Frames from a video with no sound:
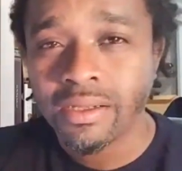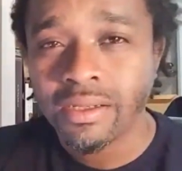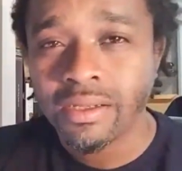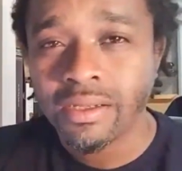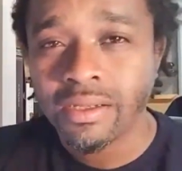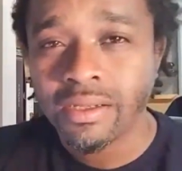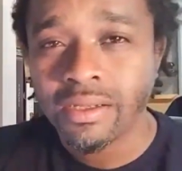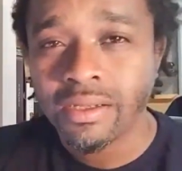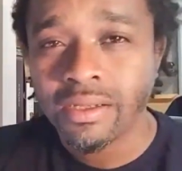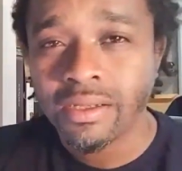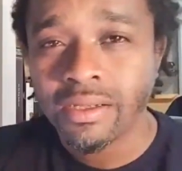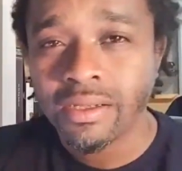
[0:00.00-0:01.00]
And
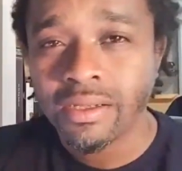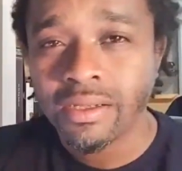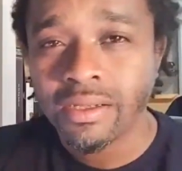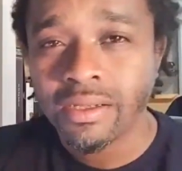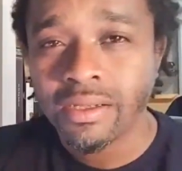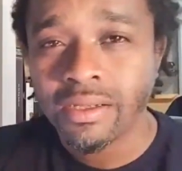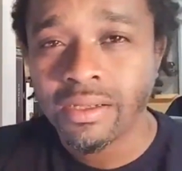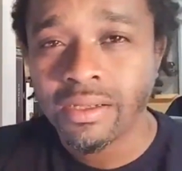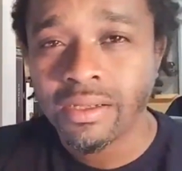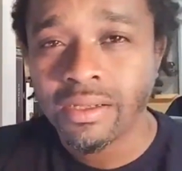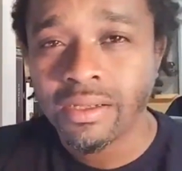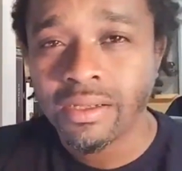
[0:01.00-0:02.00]
they got his
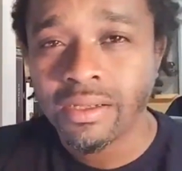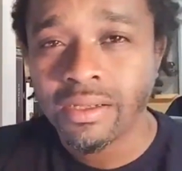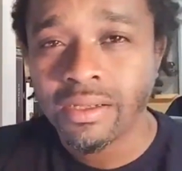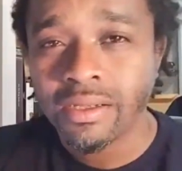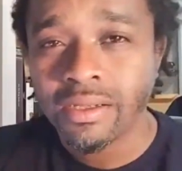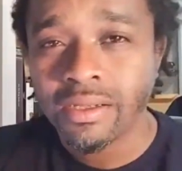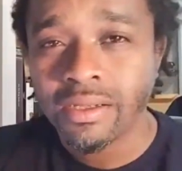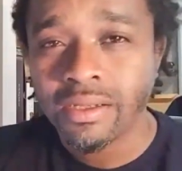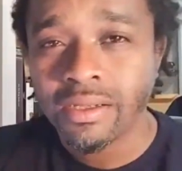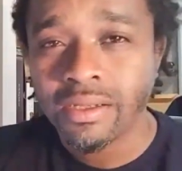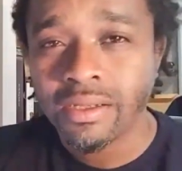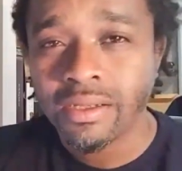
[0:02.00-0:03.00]
loved ones.
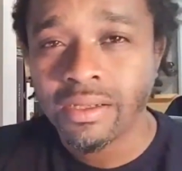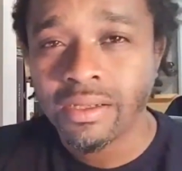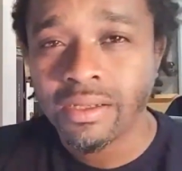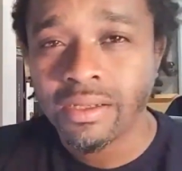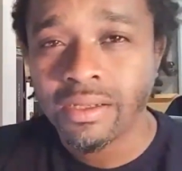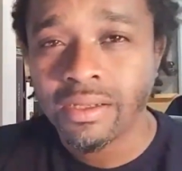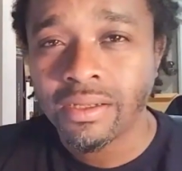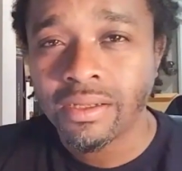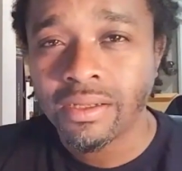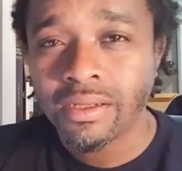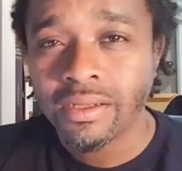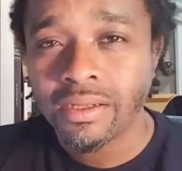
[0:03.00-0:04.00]
And
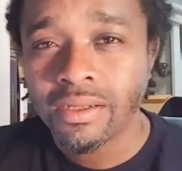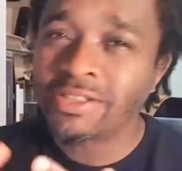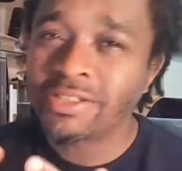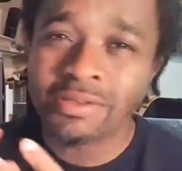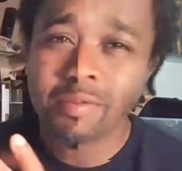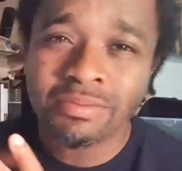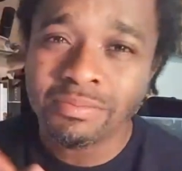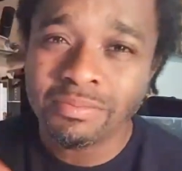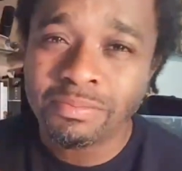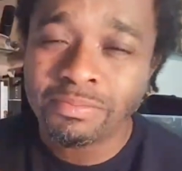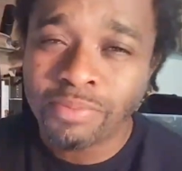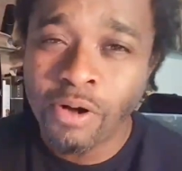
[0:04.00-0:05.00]
a major
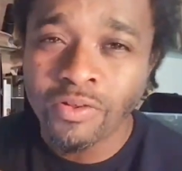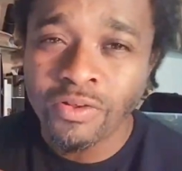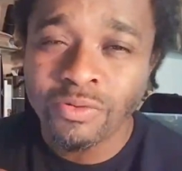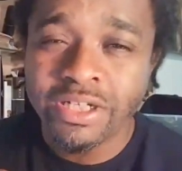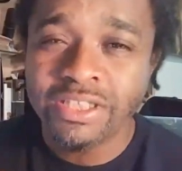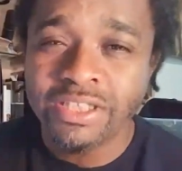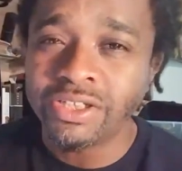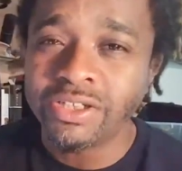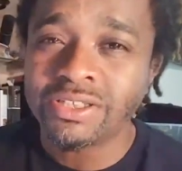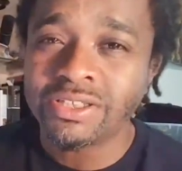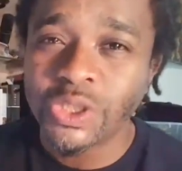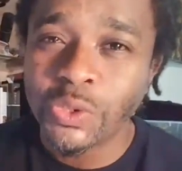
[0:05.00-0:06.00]
part of the reason you're
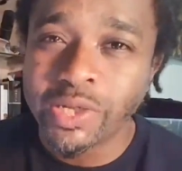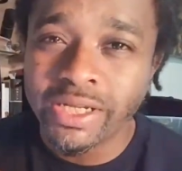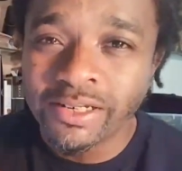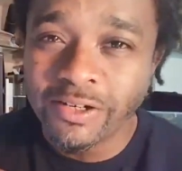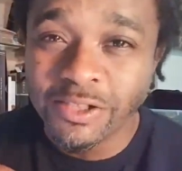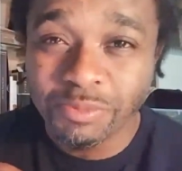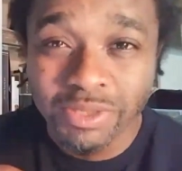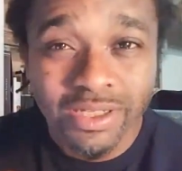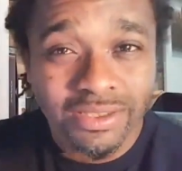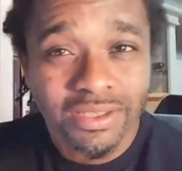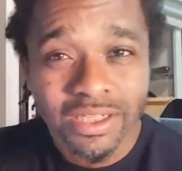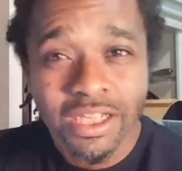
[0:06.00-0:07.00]
still here is because there's
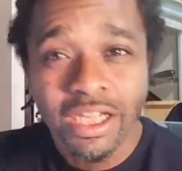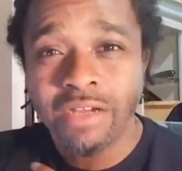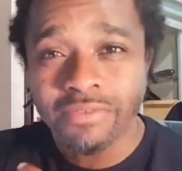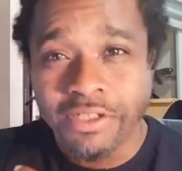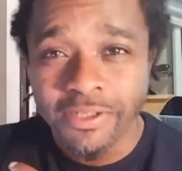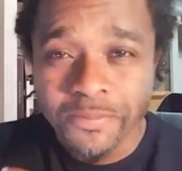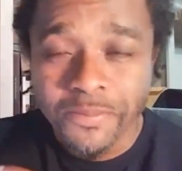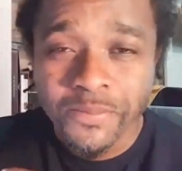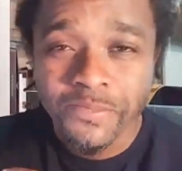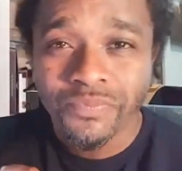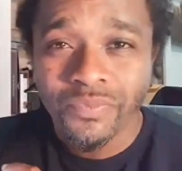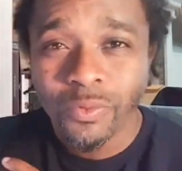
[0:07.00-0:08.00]
a covenant
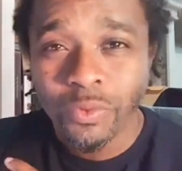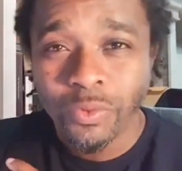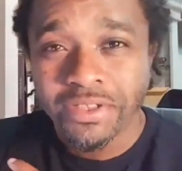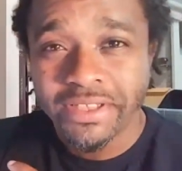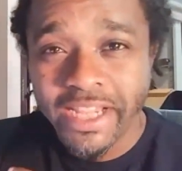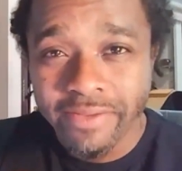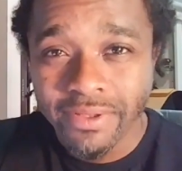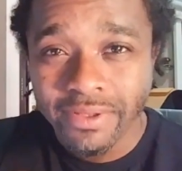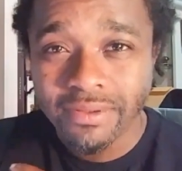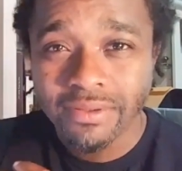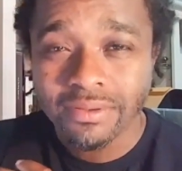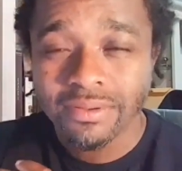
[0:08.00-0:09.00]
with David.
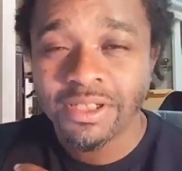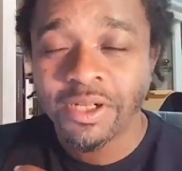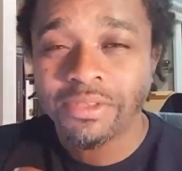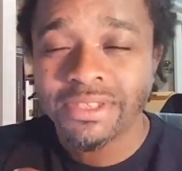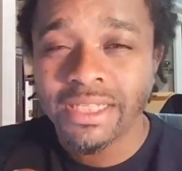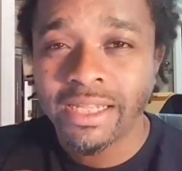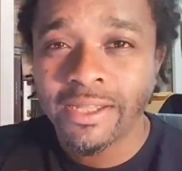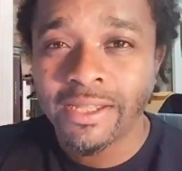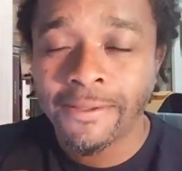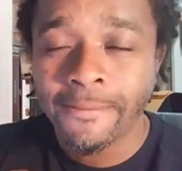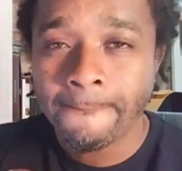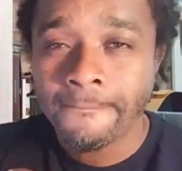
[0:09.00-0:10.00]
You know what I'm saying?
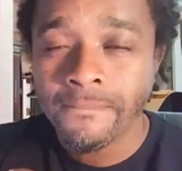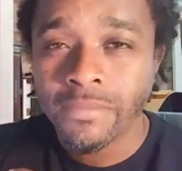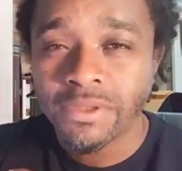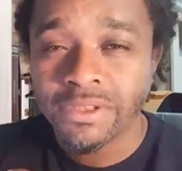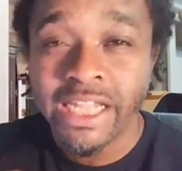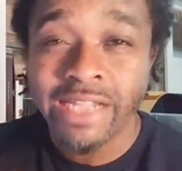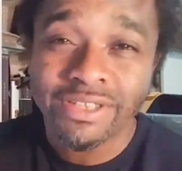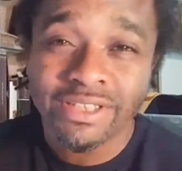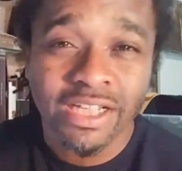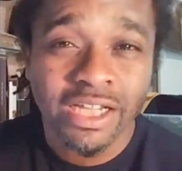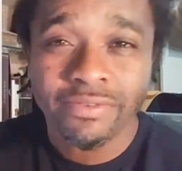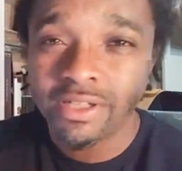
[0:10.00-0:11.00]
David's
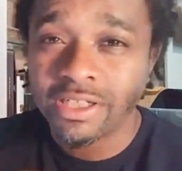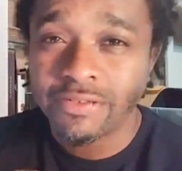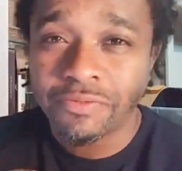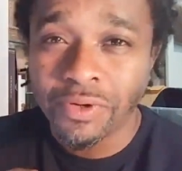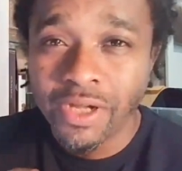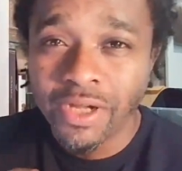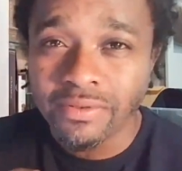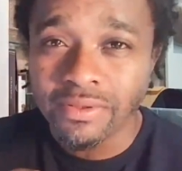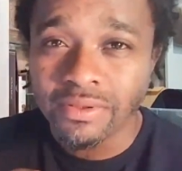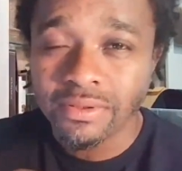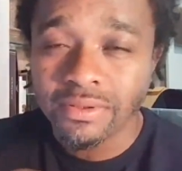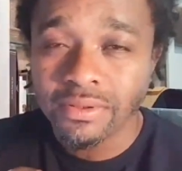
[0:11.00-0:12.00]
covenant is forever.
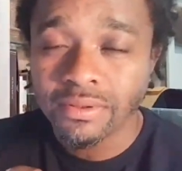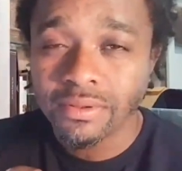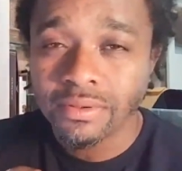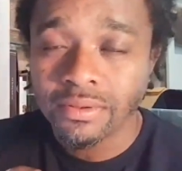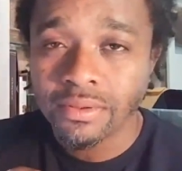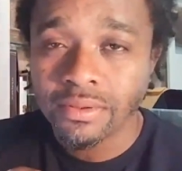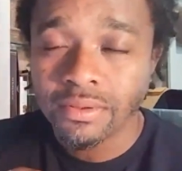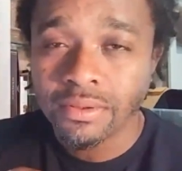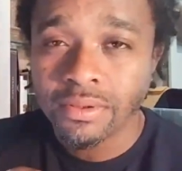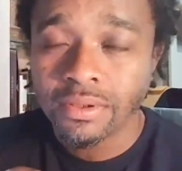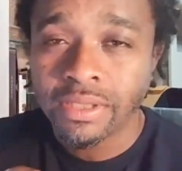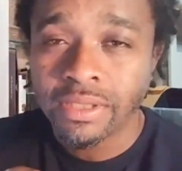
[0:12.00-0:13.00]

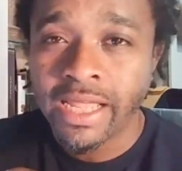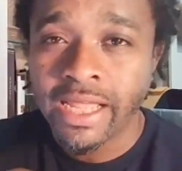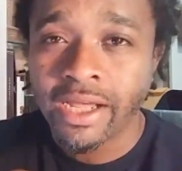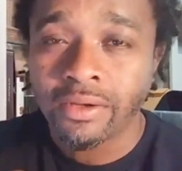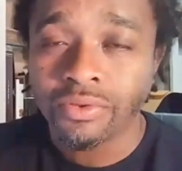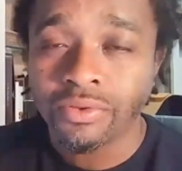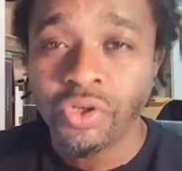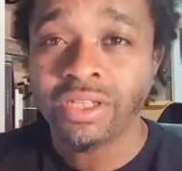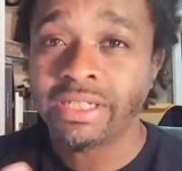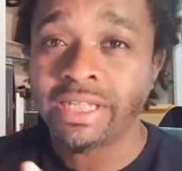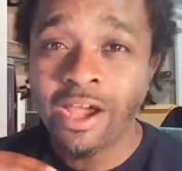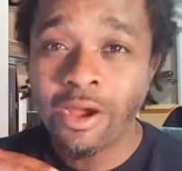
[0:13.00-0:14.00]
Now, you can
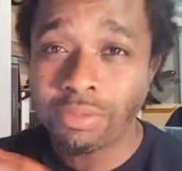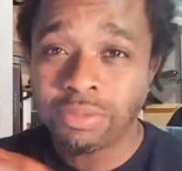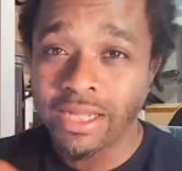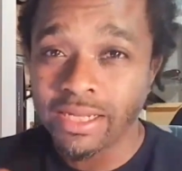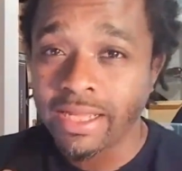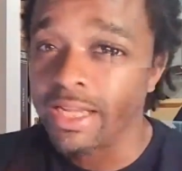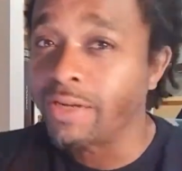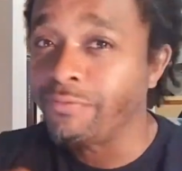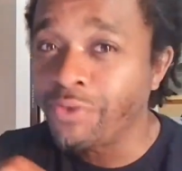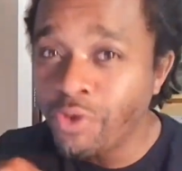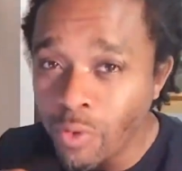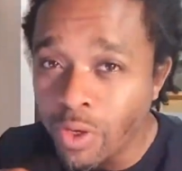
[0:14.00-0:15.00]
downplay that if
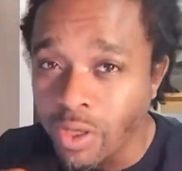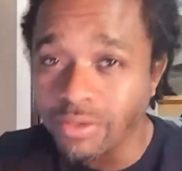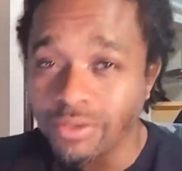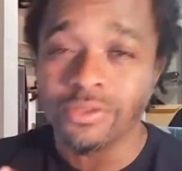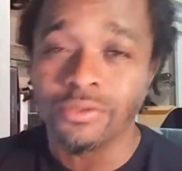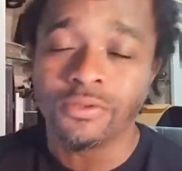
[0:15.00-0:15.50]
you want to.